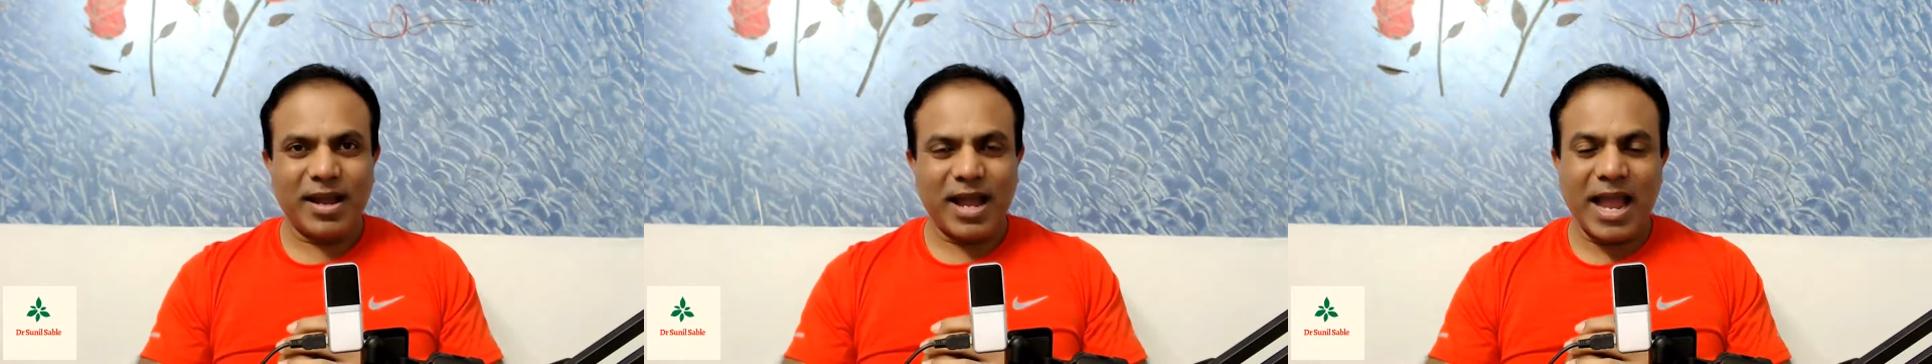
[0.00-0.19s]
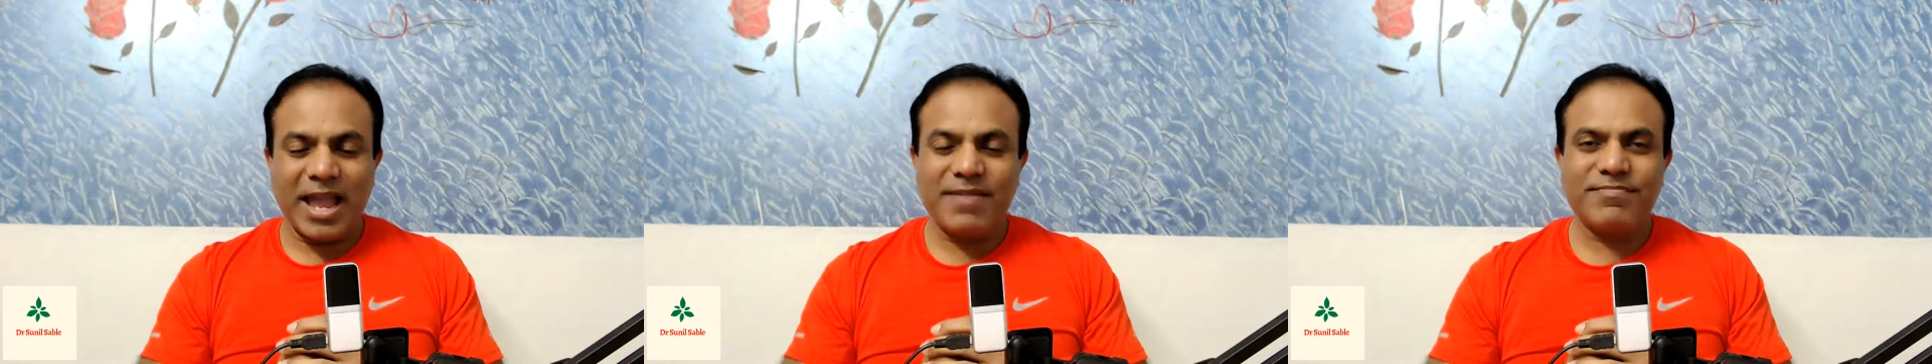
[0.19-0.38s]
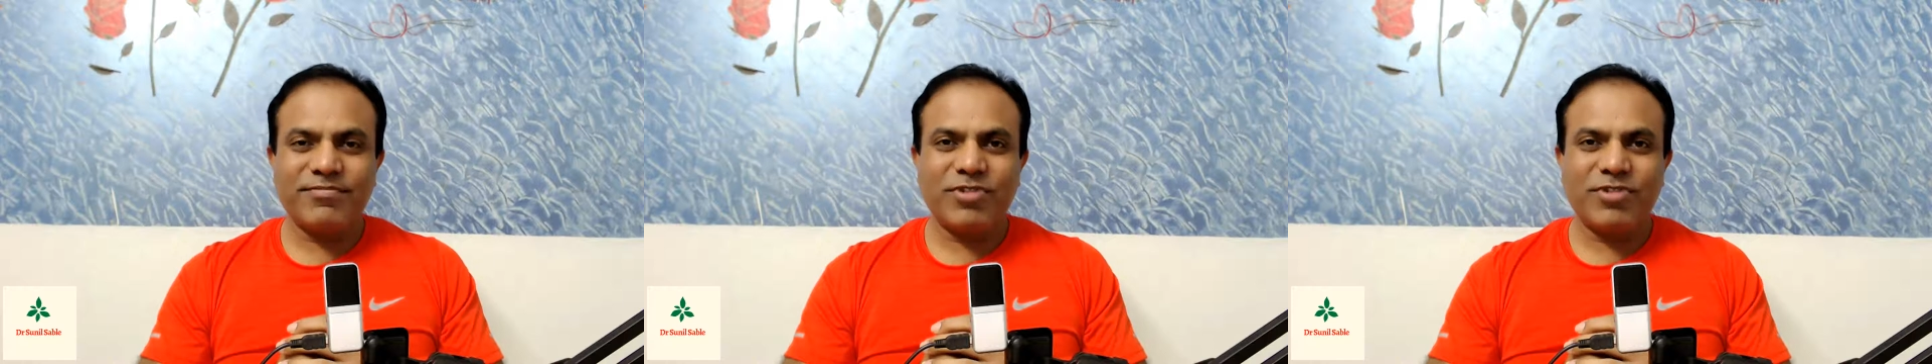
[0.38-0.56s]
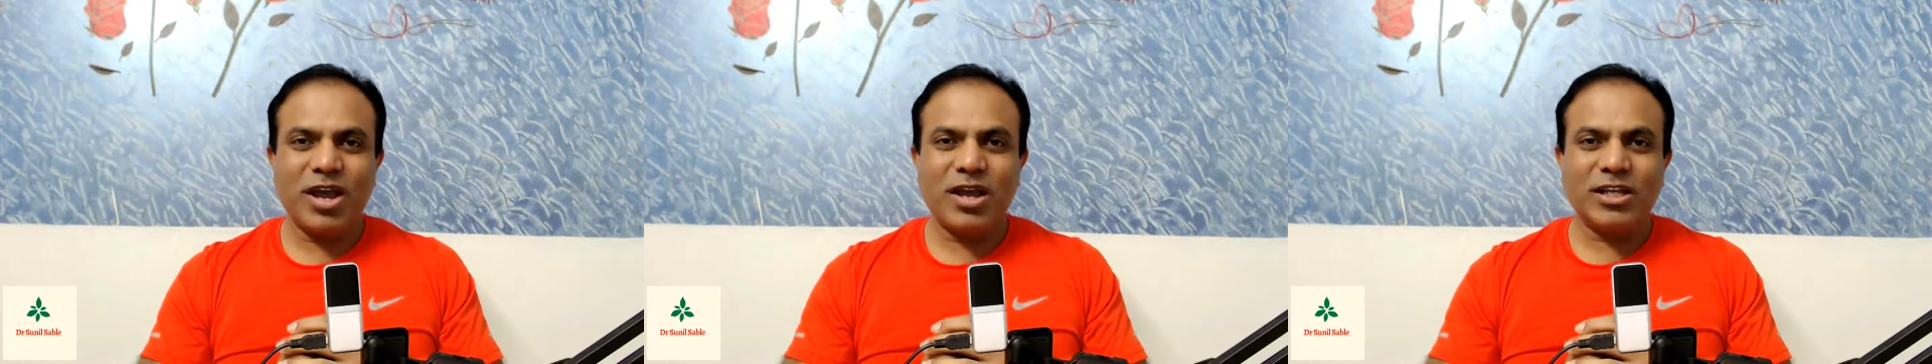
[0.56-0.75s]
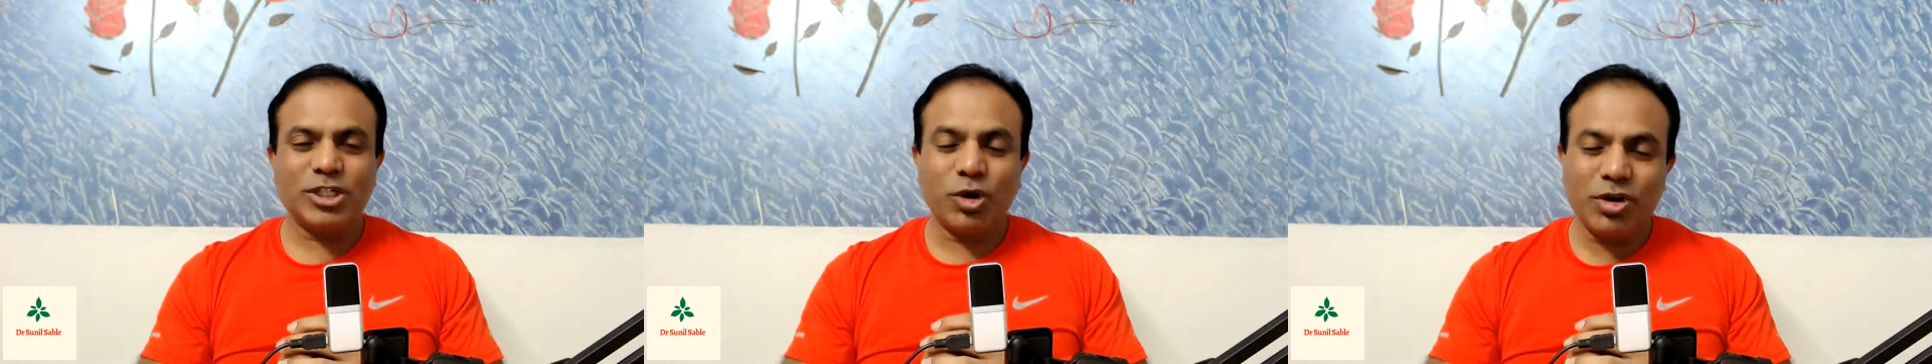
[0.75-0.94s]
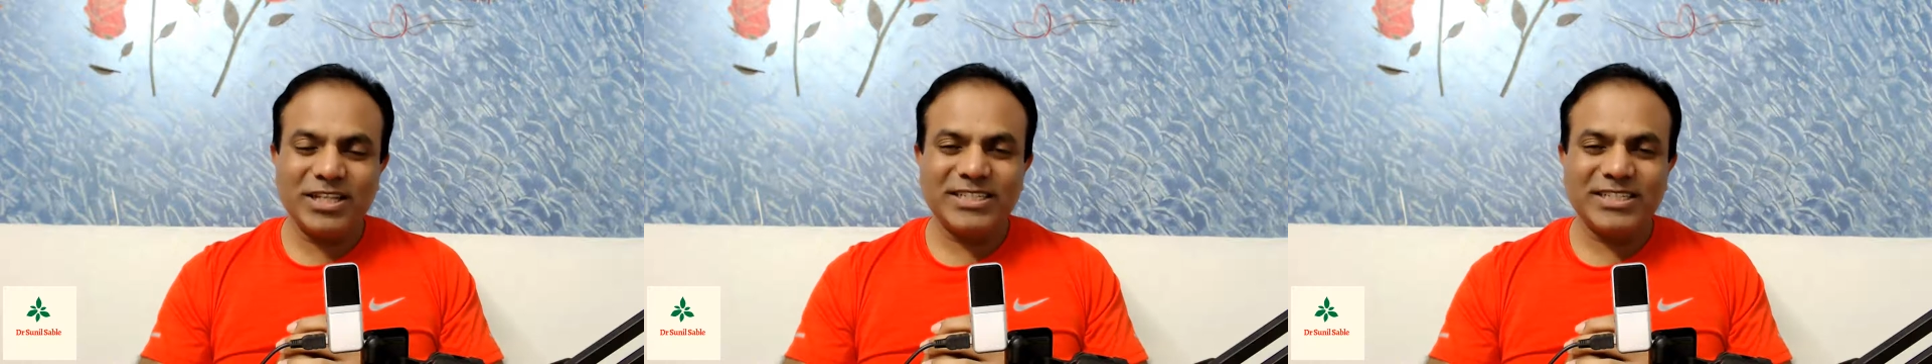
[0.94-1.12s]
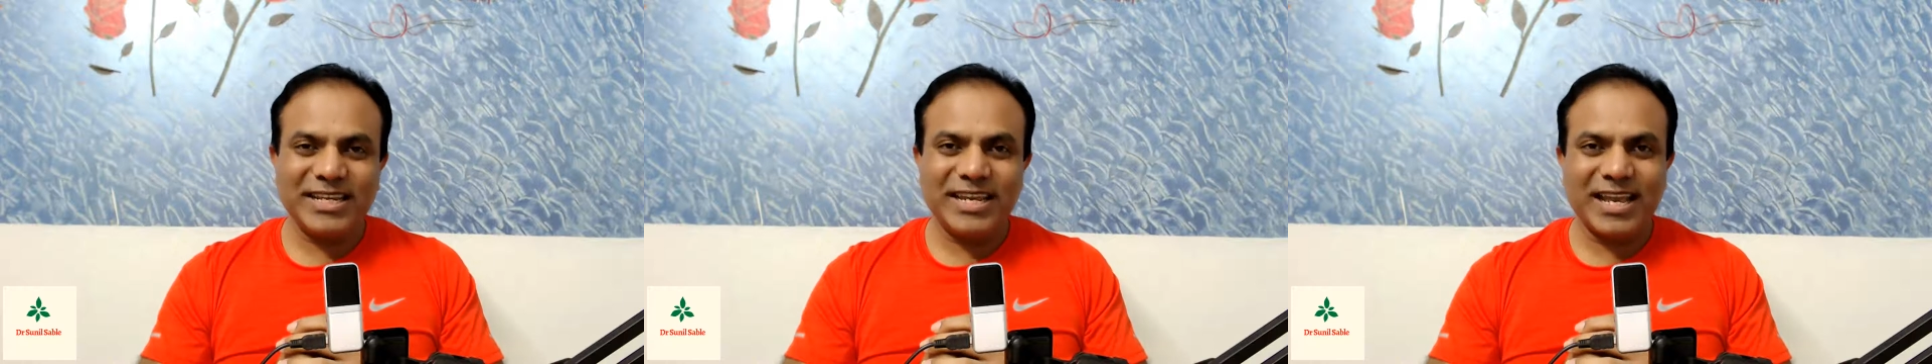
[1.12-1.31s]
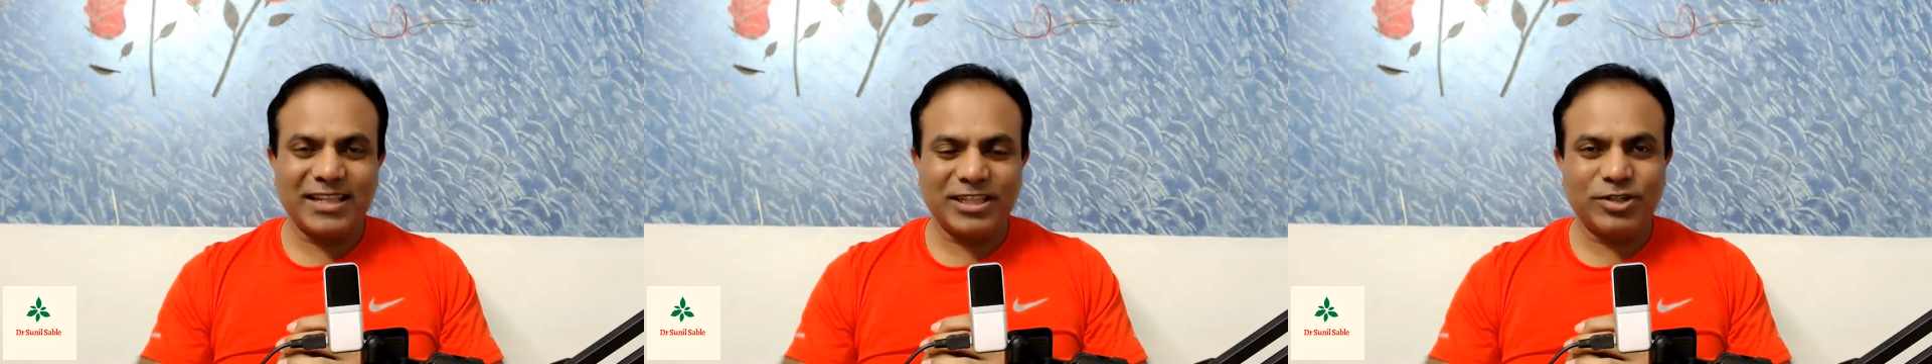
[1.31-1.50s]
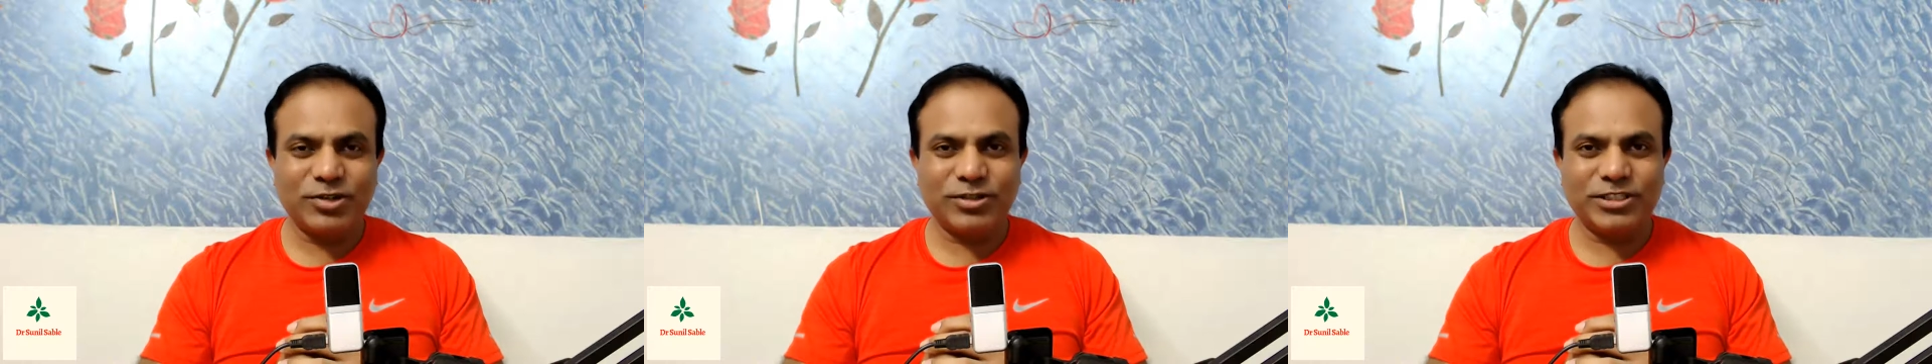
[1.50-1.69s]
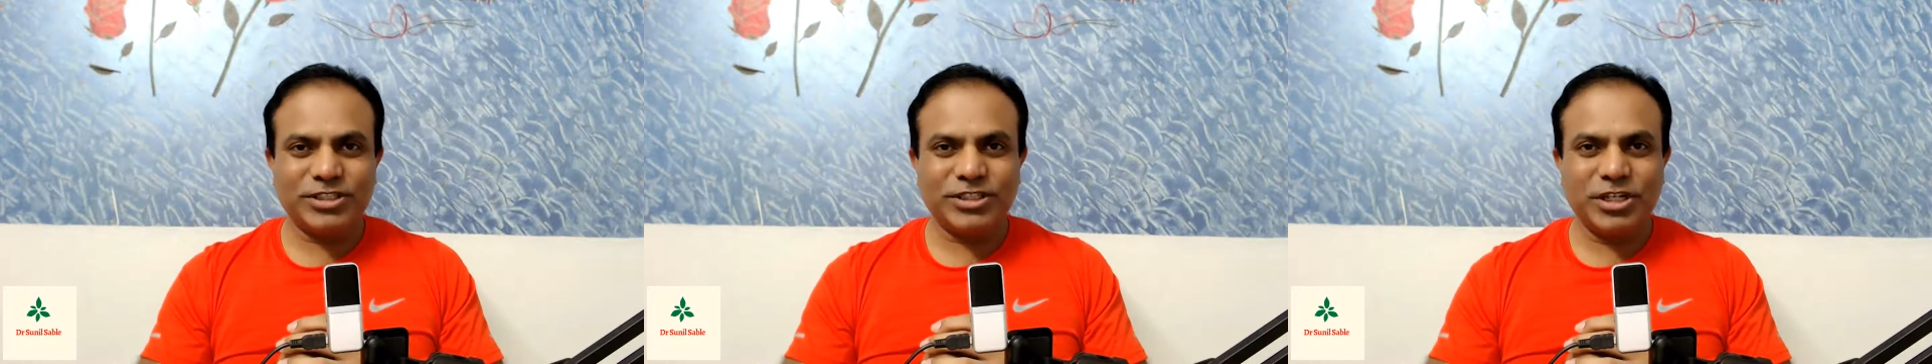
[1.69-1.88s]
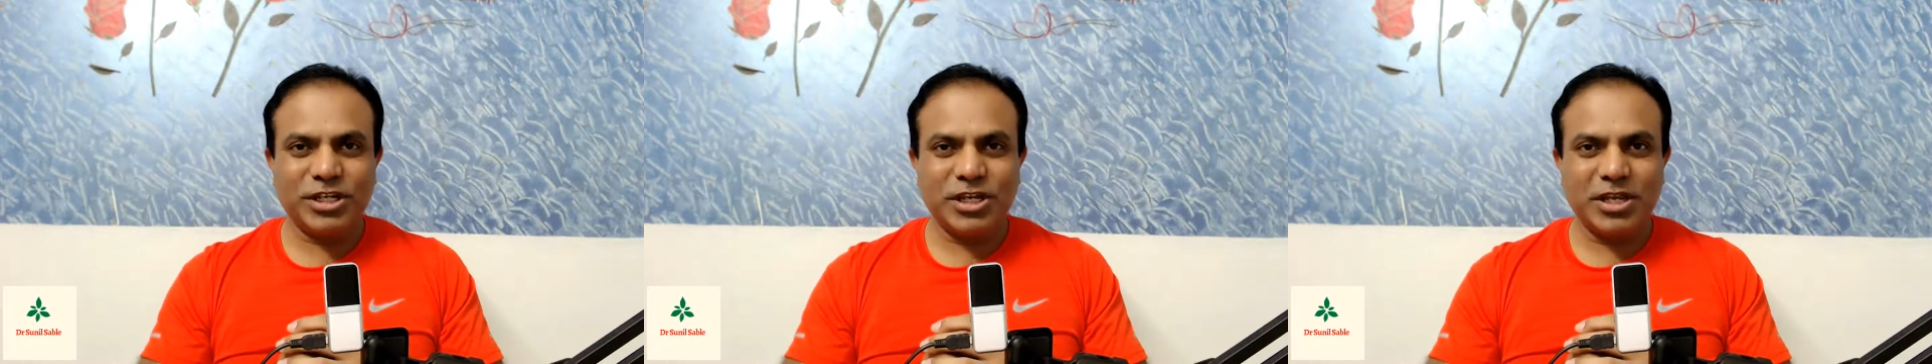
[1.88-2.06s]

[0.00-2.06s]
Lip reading: I am holistic health coach,